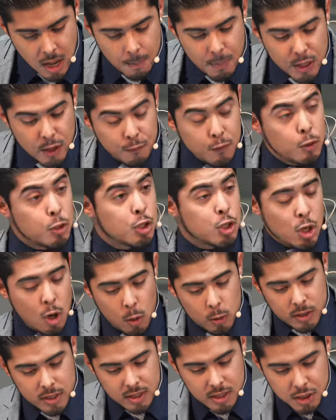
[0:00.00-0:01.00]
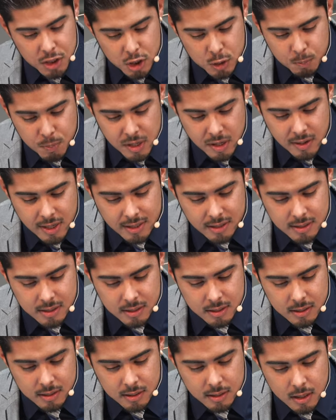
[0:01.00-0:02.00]
But if you sow to the Spirit,
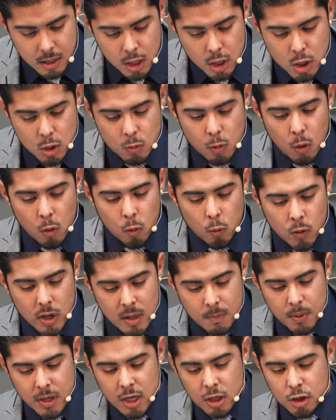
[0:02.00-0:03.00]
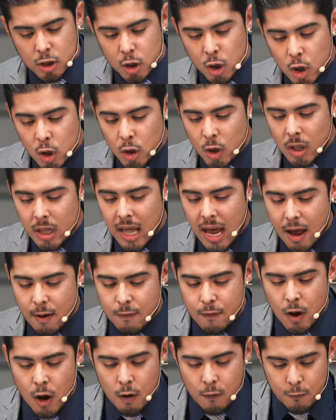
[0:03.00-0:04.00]
you will reap eternal
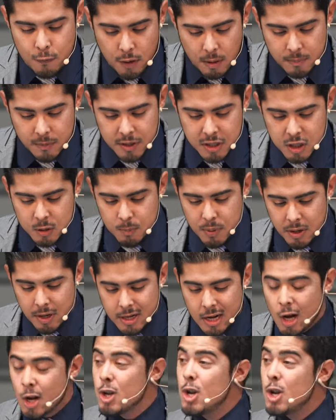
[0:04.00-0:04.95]
life from the Spirit.